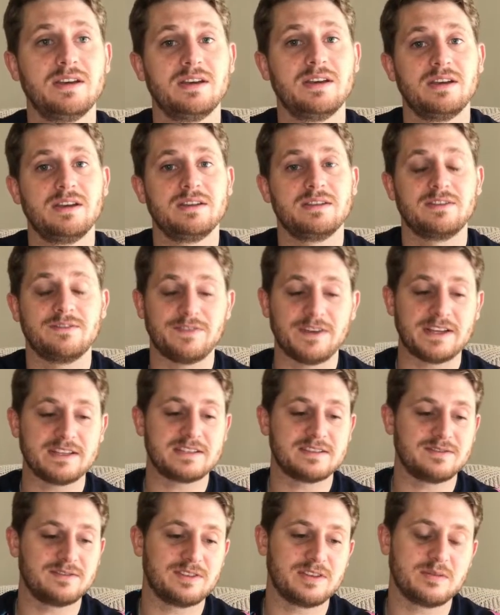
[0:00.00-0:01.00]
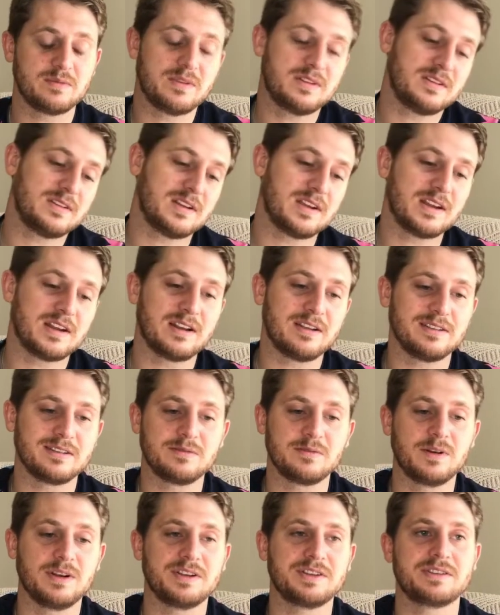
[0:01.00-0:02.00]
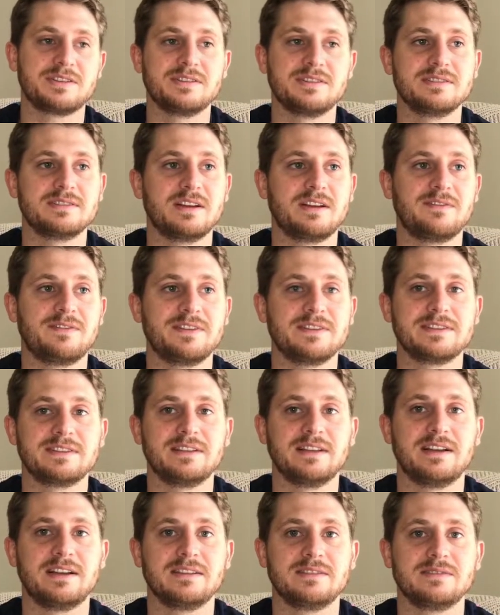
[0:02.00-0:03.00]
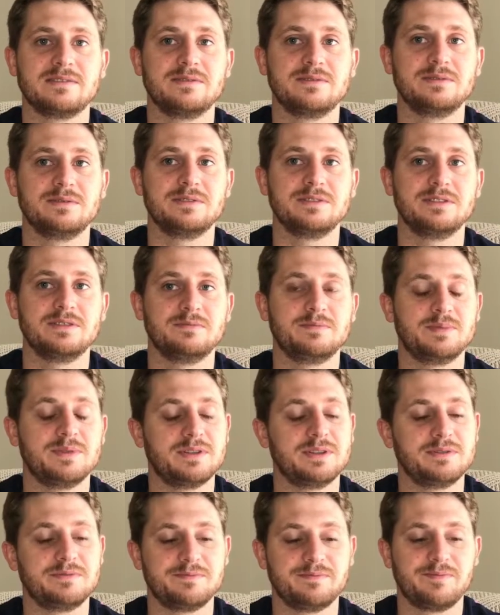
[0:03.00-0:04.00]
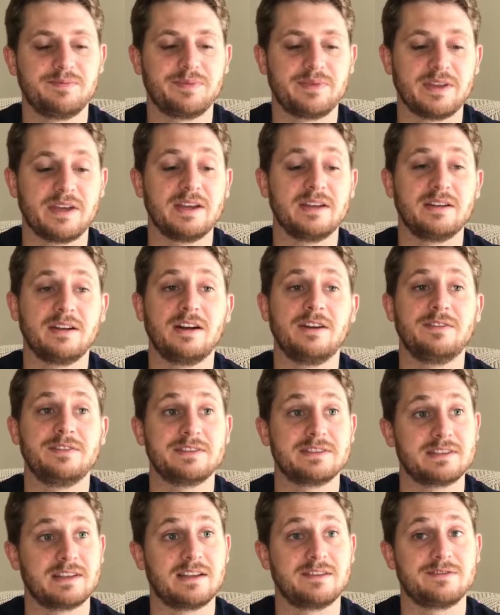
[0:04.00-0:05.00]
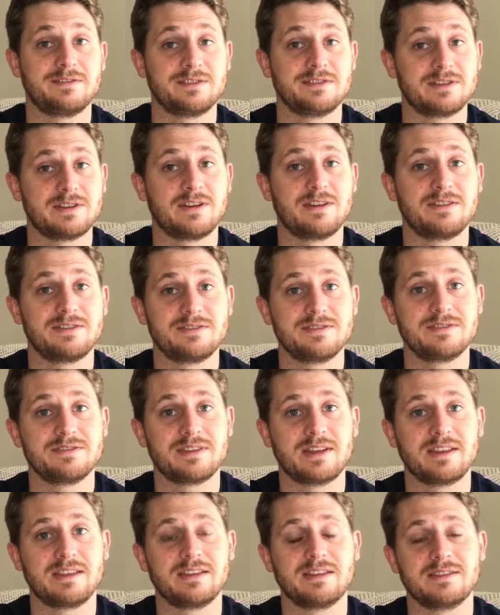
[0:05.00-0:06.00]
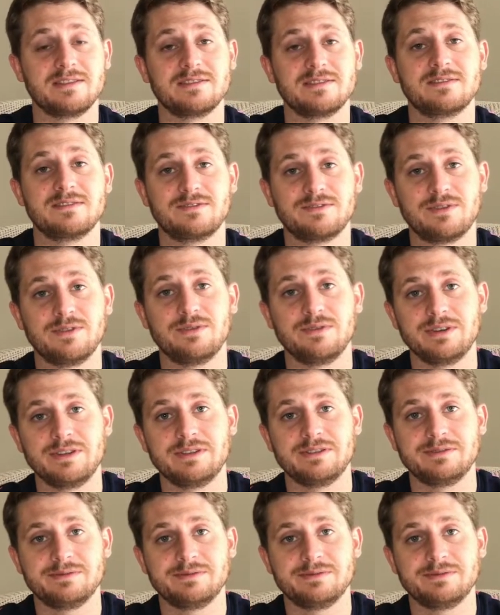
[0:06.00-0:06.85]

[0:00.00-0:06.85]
defensively. Then again, I don't think Washington's offensive line's too good, but that offensive line for the Chargers, I think, is for real.